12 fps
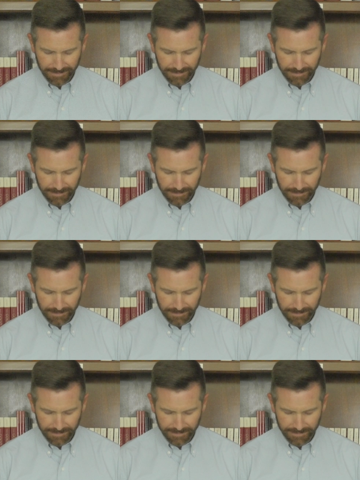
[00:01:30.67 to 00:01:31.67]

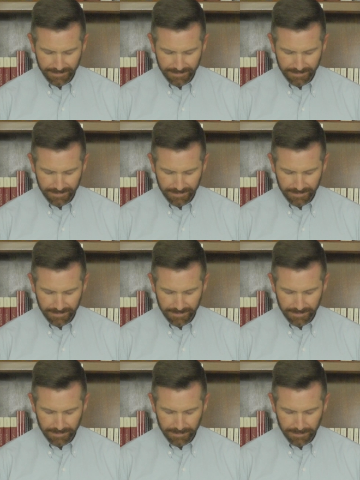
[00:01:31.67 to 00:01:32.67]

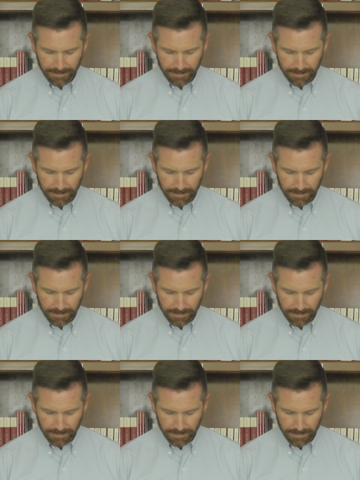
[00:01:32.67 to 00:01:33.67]

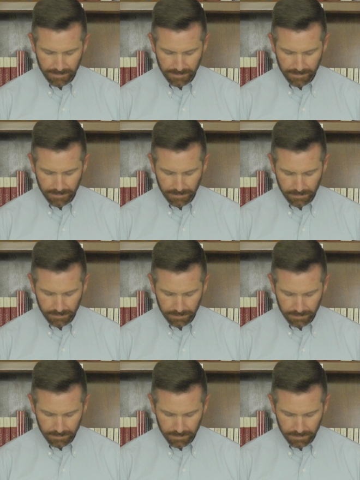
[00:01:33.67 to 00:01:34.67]

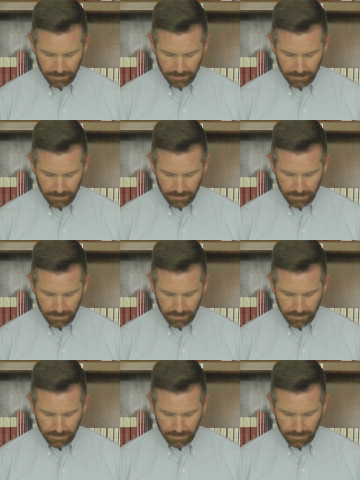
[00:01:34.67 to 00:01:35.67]

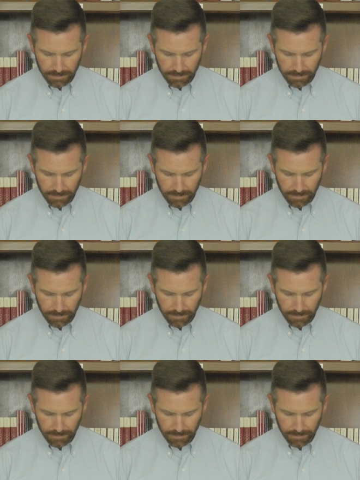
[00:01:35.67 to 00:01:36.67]

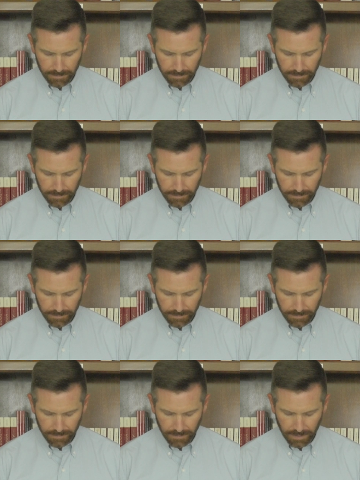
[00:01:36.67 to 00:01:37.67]

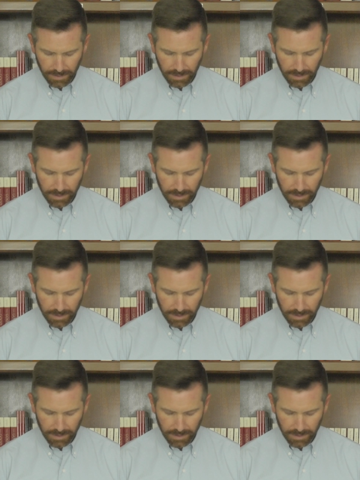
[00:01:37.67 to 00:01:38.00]
(silence)